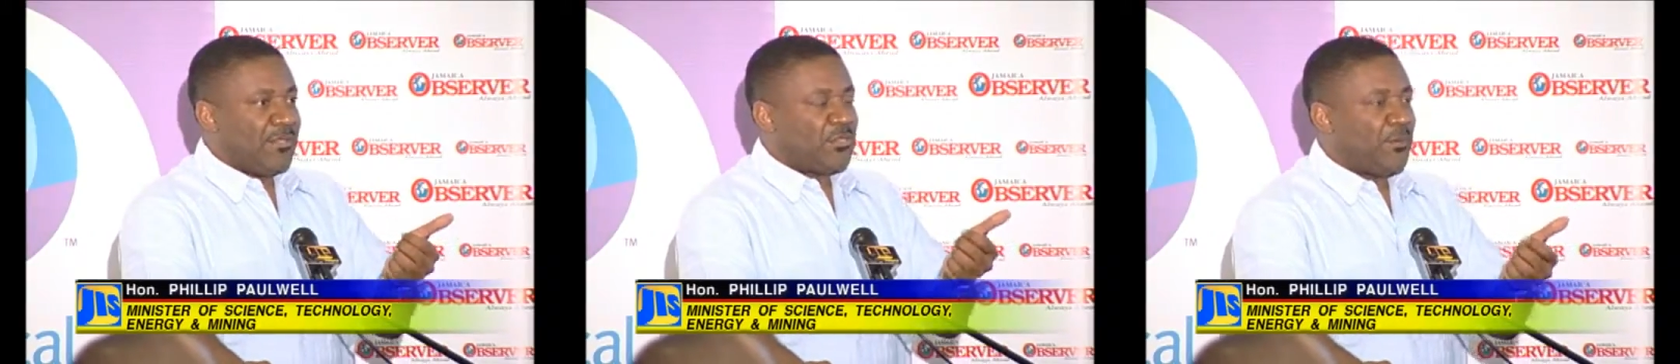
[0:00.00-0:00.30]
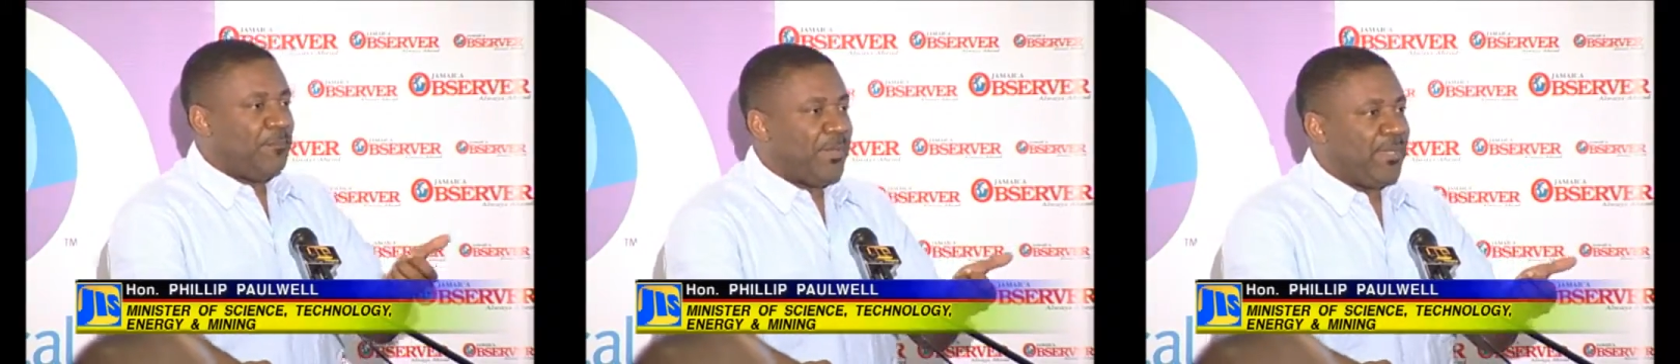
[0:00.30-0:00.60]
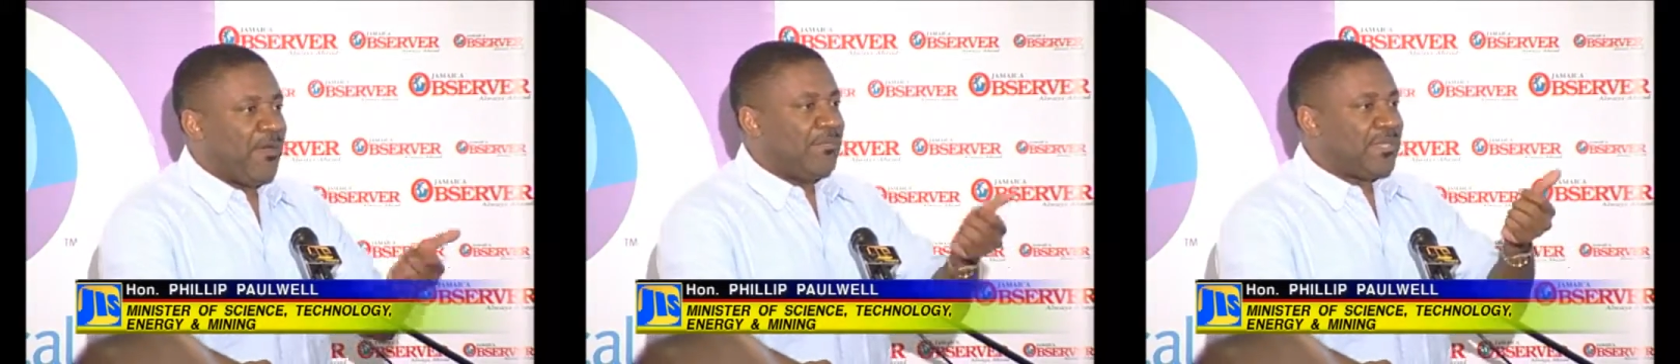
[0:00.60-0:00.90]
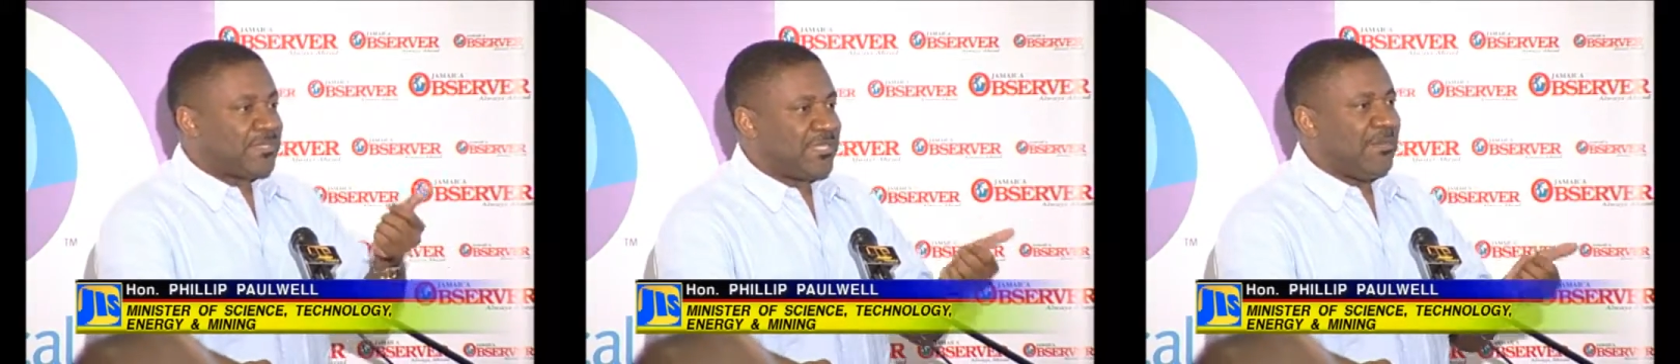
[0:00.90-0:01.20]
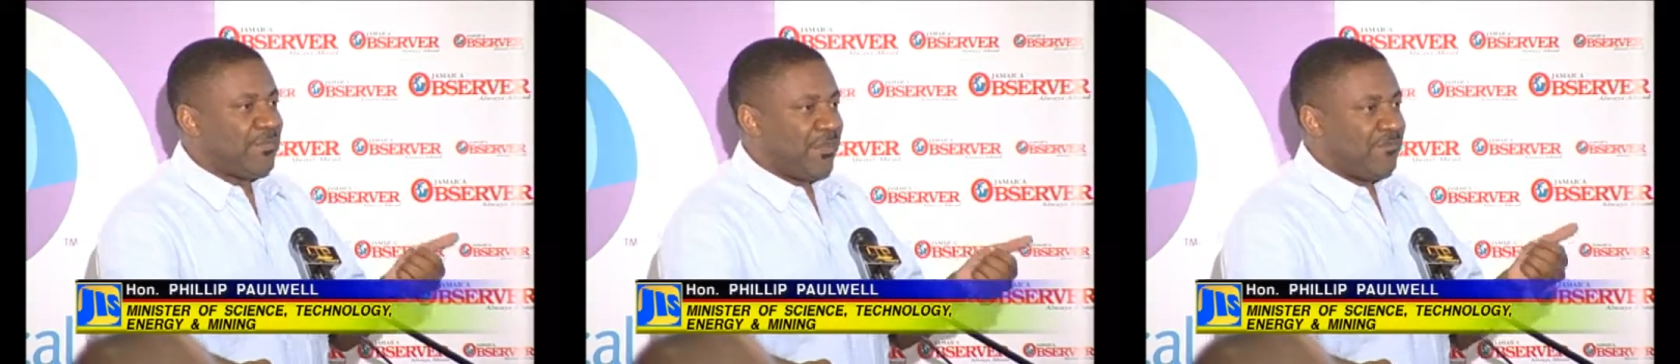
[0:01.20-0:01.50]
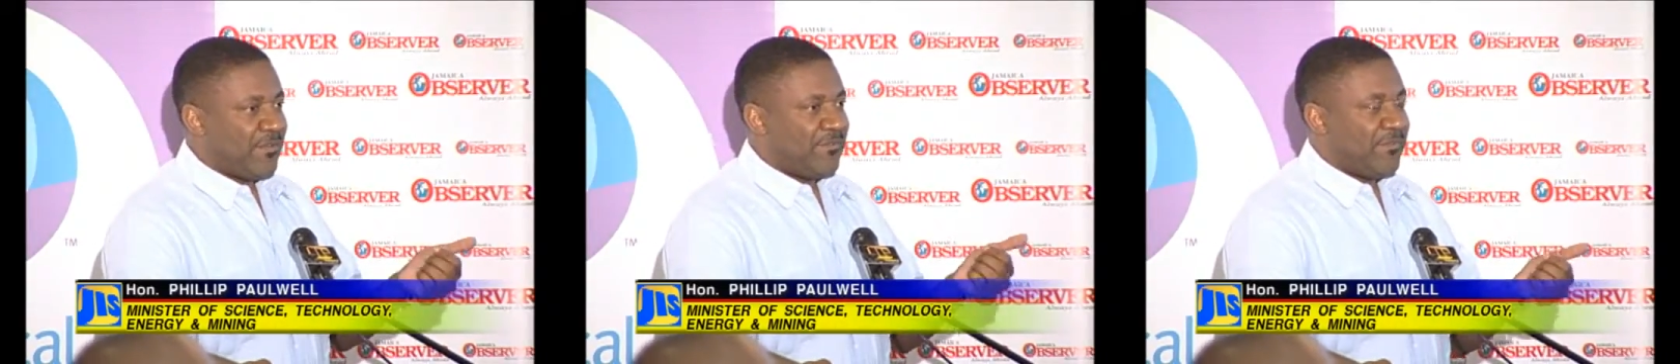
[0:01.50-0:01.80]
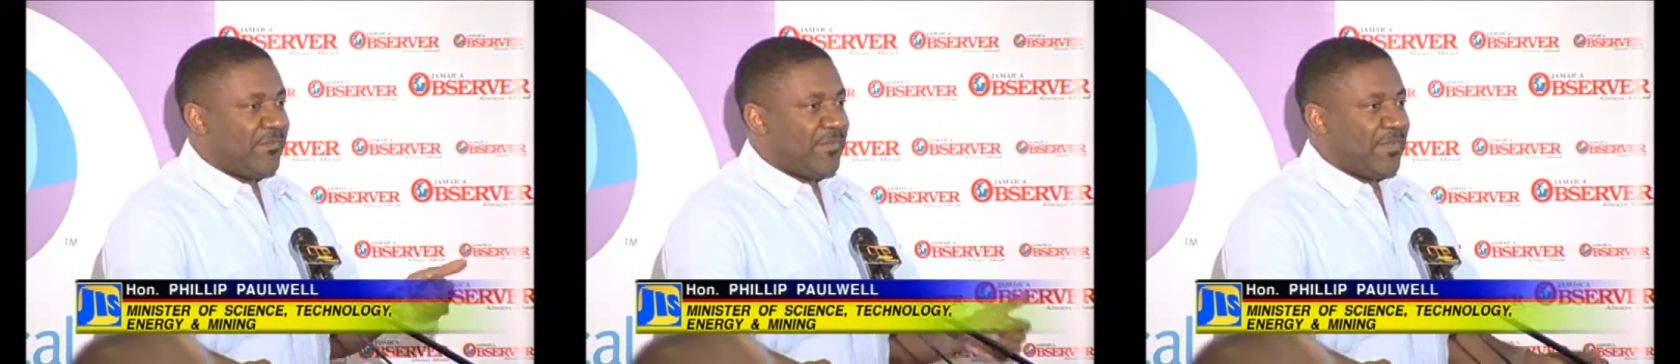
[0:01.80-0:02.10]
to be on the same level
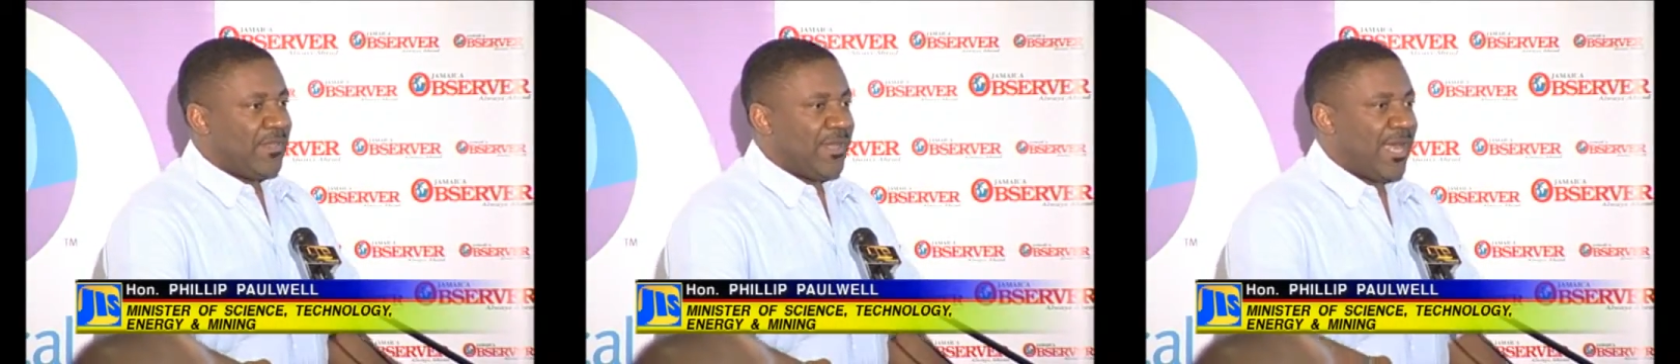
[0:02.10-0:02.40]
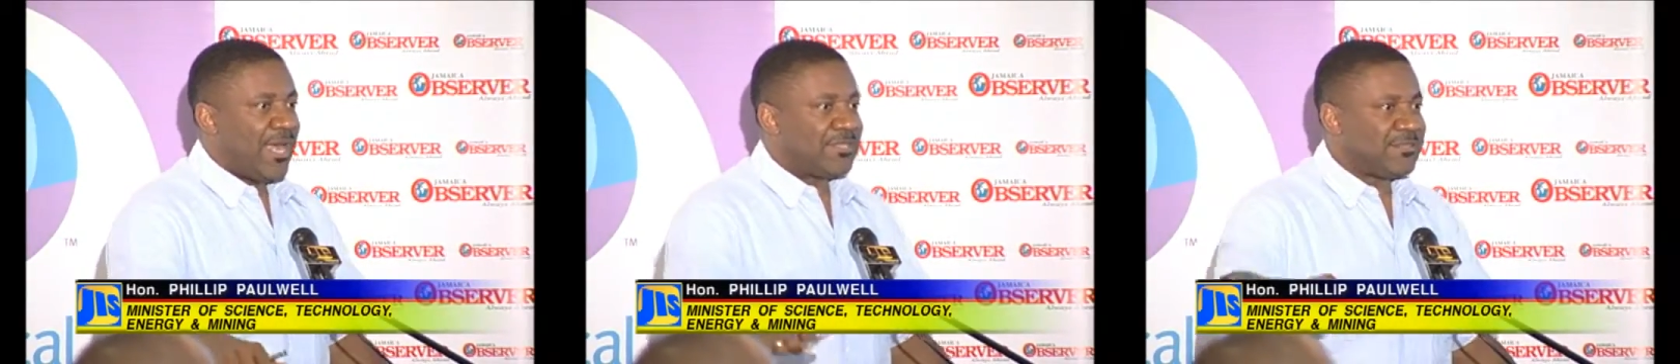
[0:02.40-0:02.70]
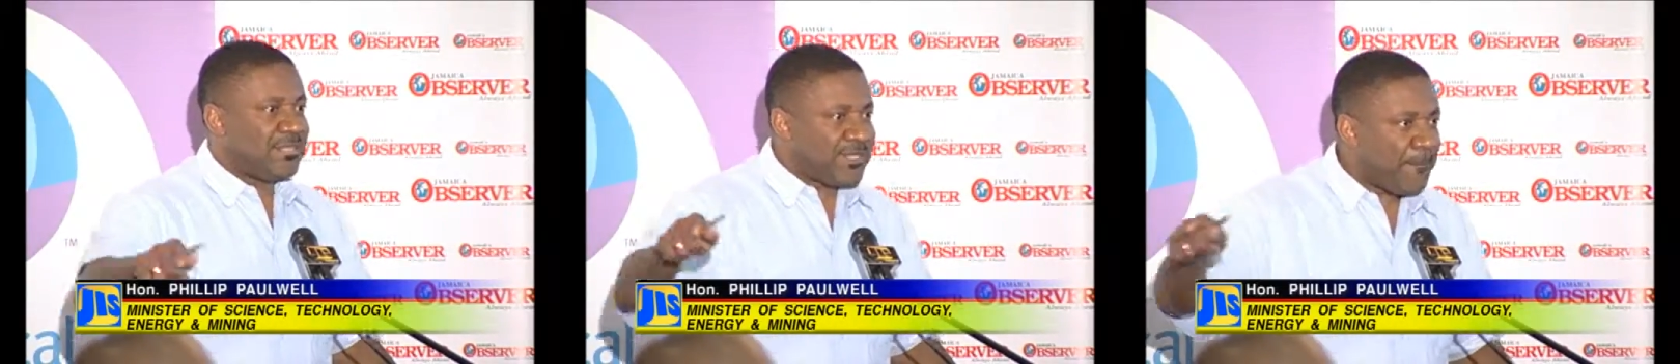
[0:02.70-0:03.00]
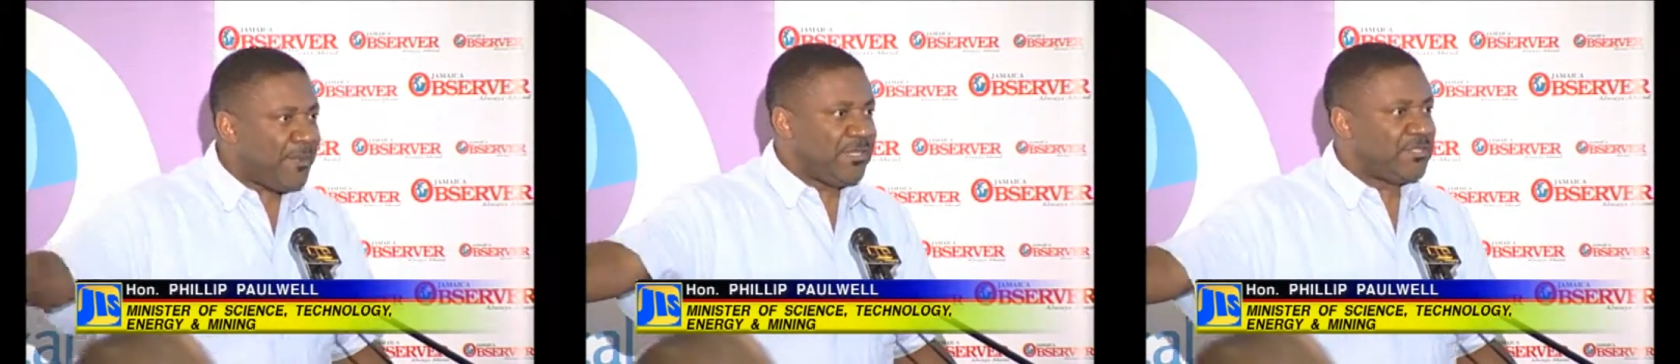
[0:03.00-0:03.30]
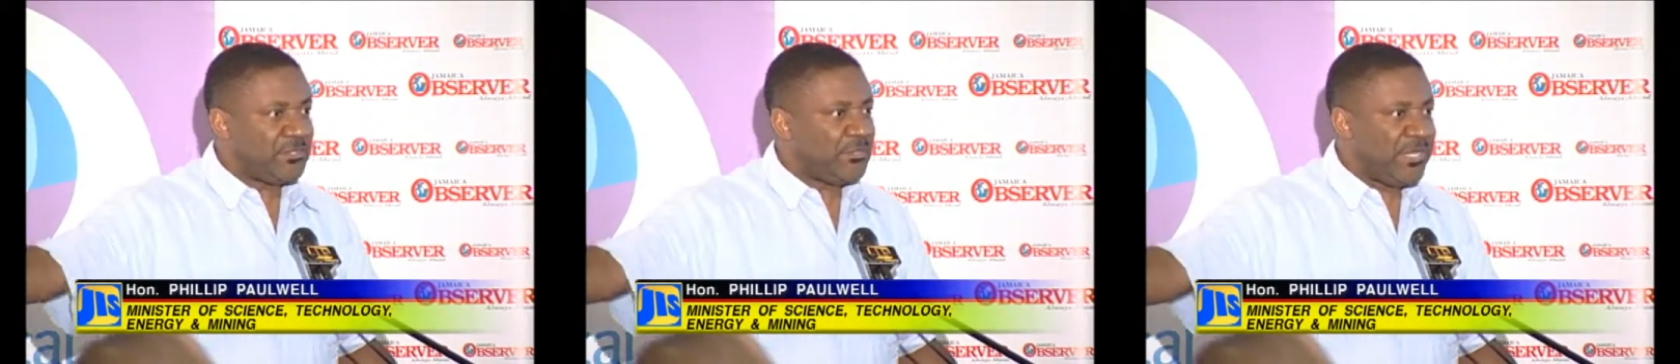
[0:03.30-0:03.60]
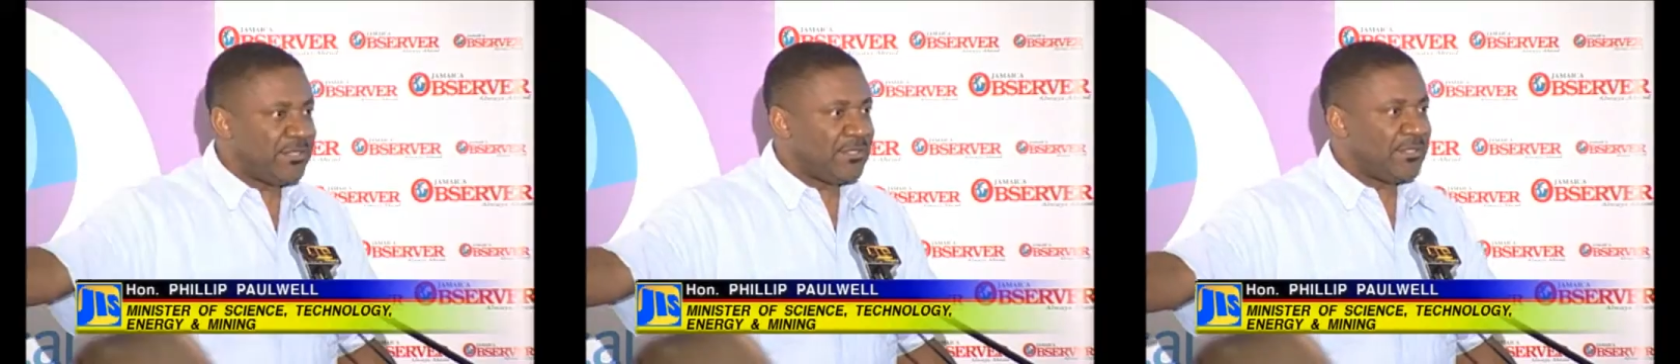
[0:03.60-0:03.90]
as the Japanese student,